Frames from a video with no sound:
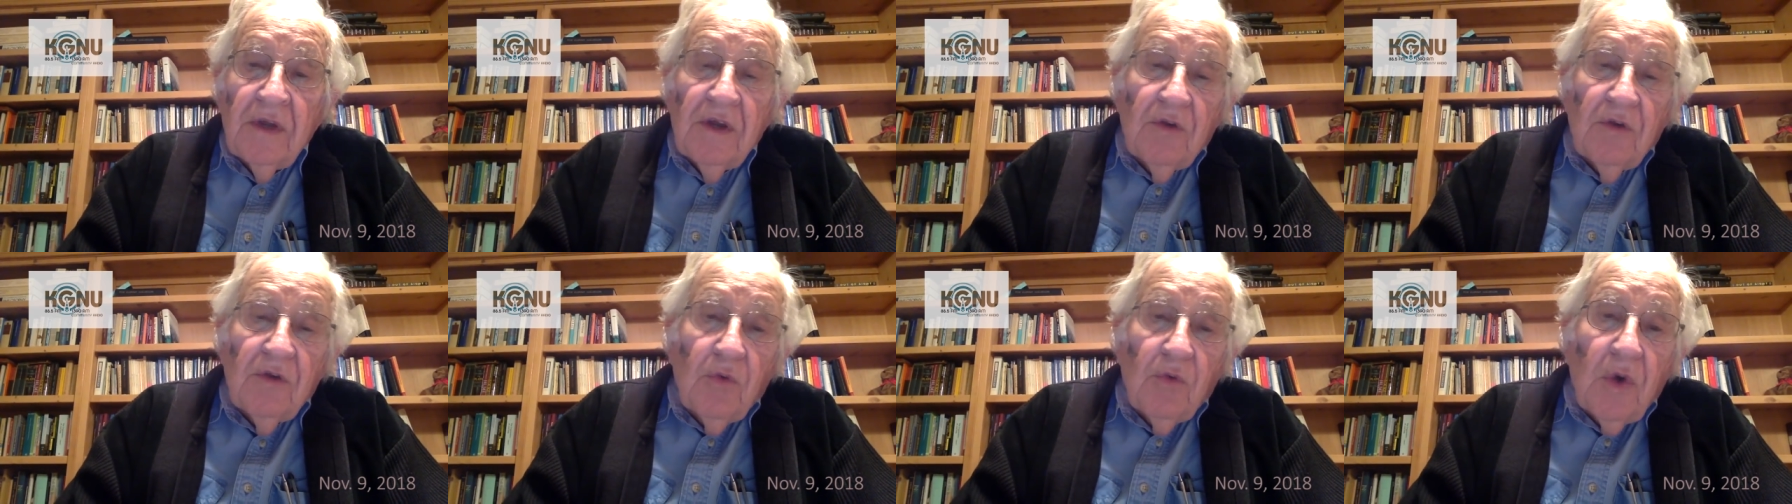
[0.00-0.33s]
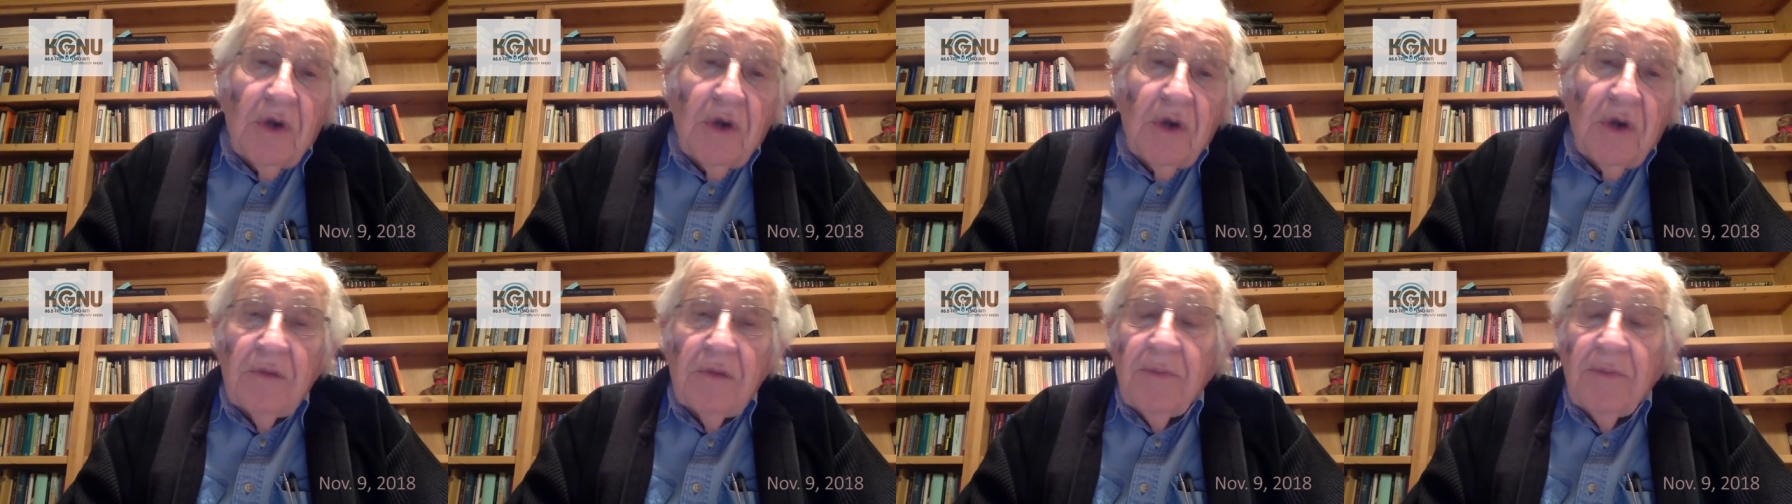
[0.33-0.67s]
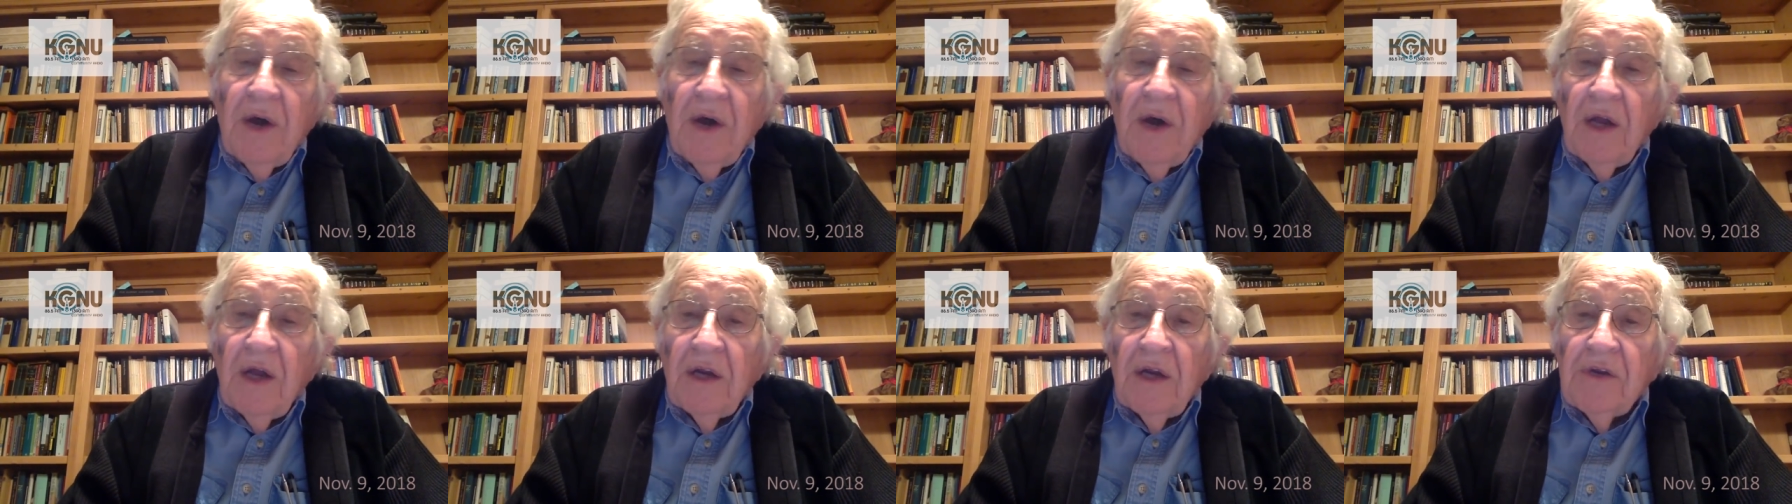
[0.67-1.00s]
one of the
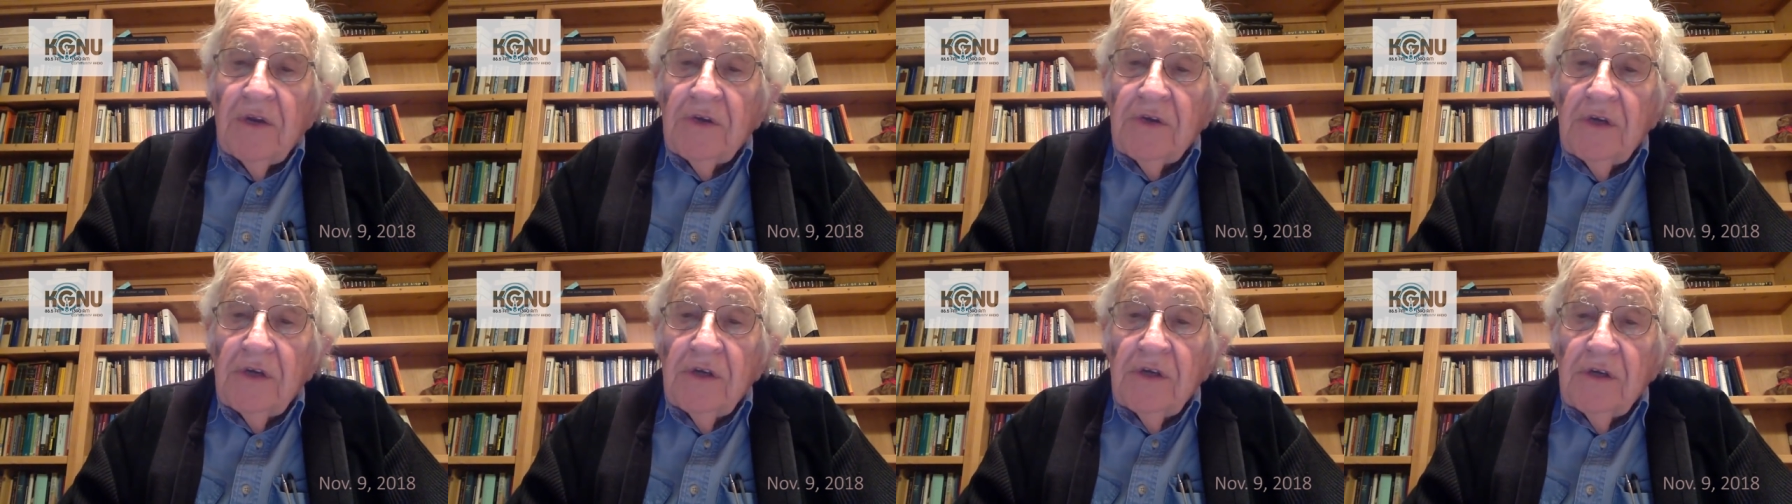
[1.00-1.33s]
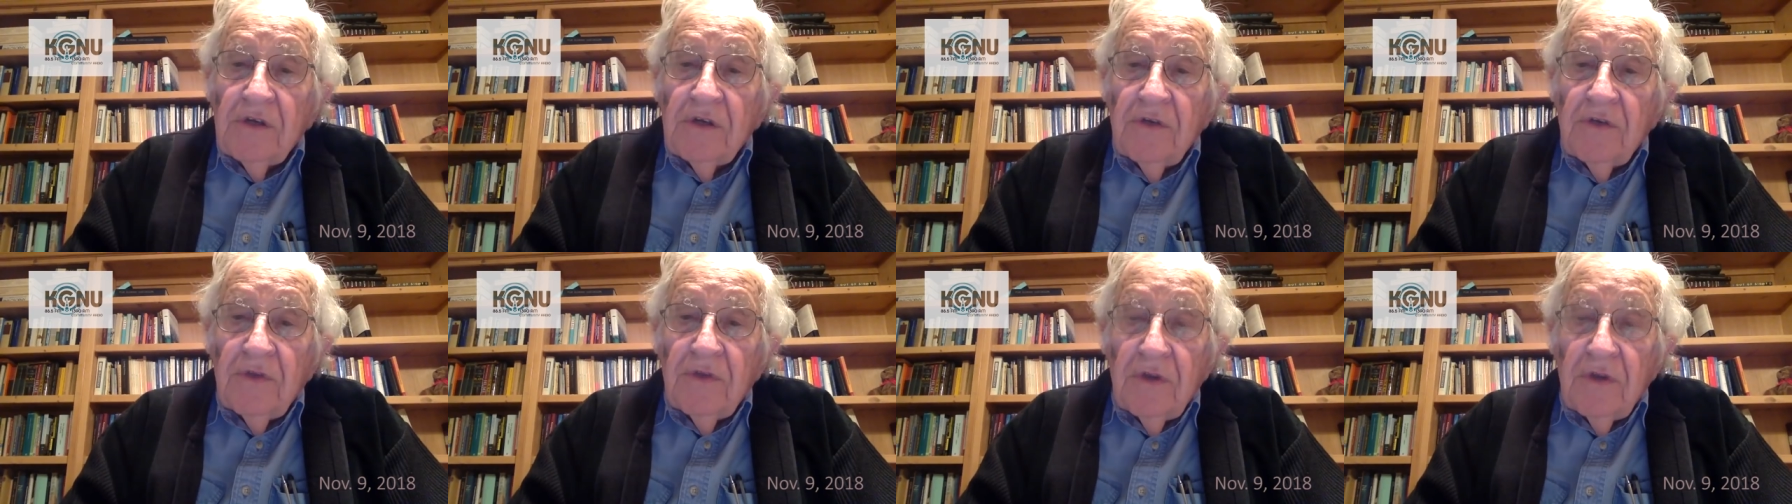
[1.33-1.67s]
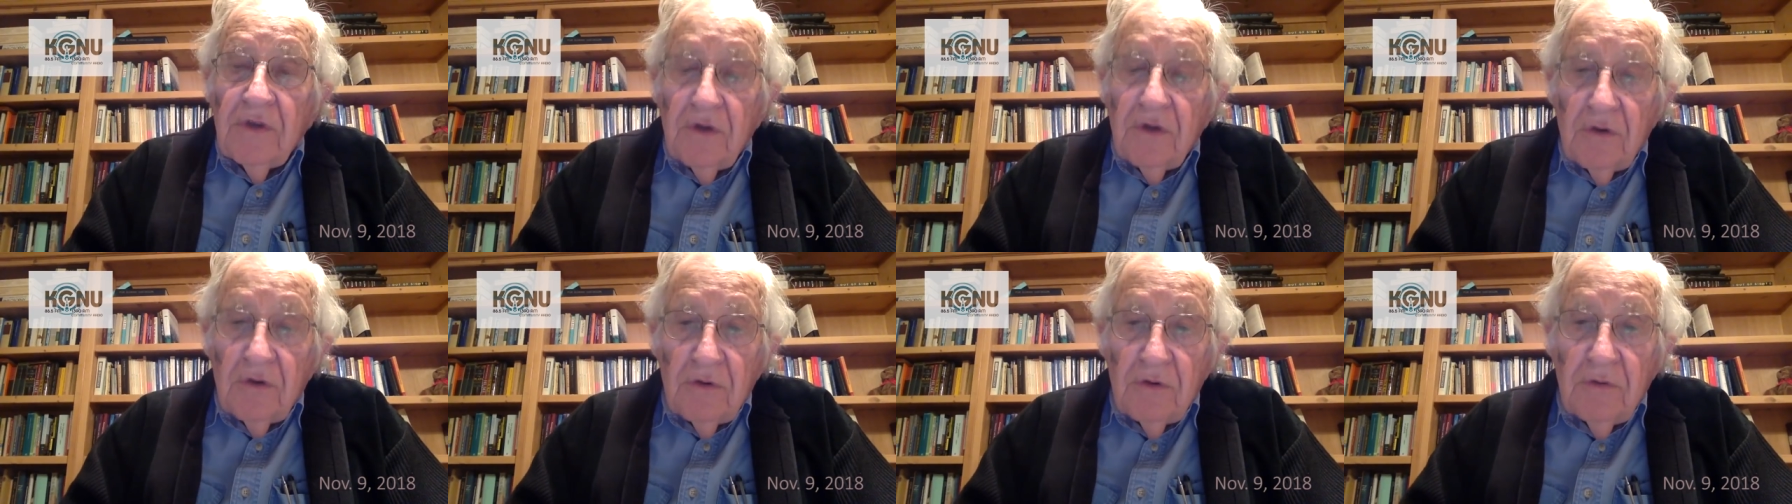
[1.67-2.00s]
policies of the
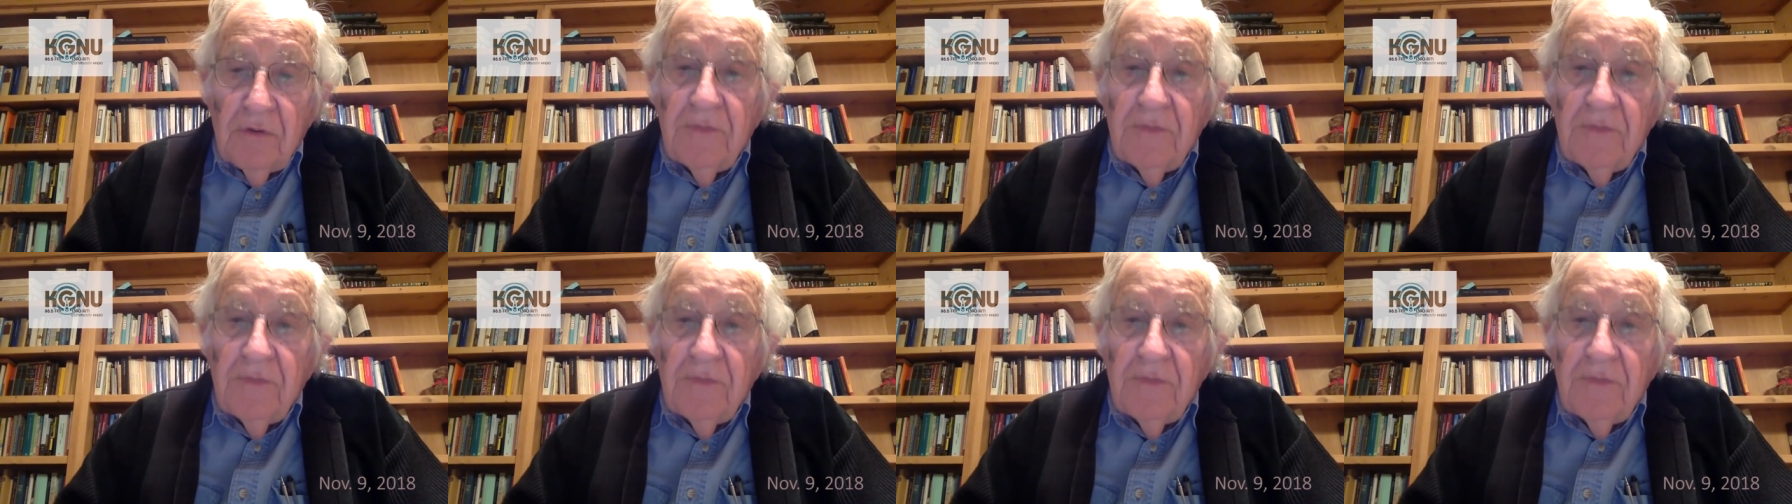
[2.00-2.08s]
new,